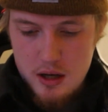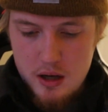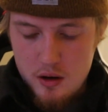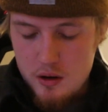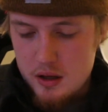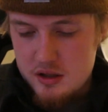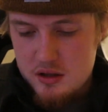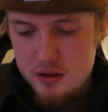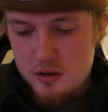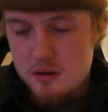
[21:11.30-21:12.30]
know I'm
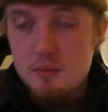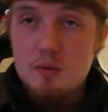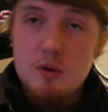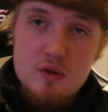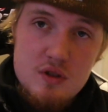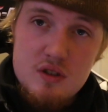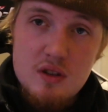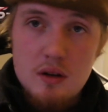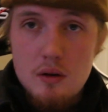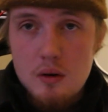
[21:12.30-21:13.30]
supposed to just
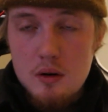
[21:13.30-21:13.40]
ignore